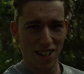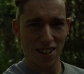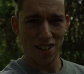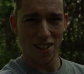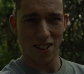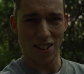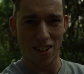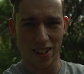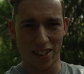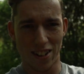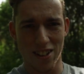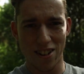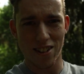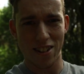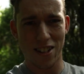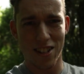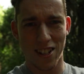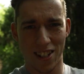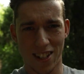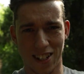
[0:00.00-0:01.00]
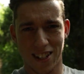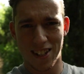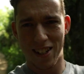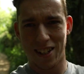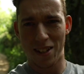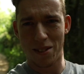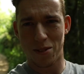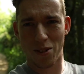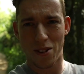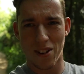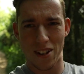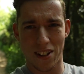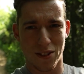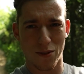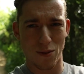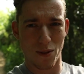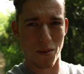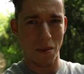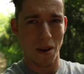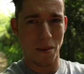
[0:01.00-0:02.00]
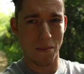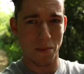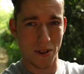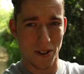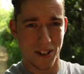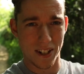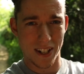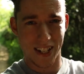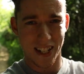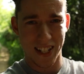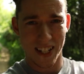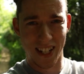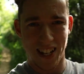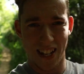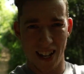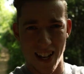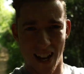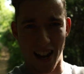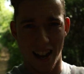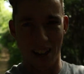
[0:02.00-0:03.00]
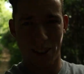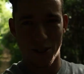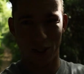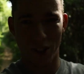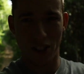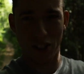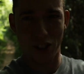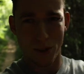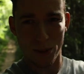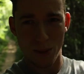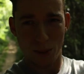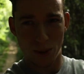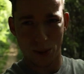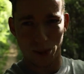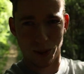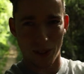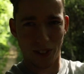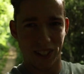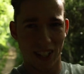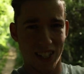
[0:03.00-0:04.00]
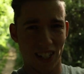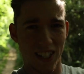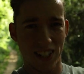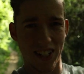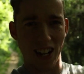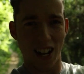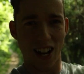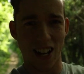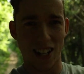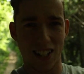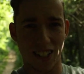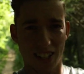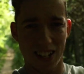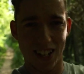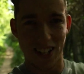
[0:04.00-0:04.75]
and I am trying to remember how to use all of this jazz.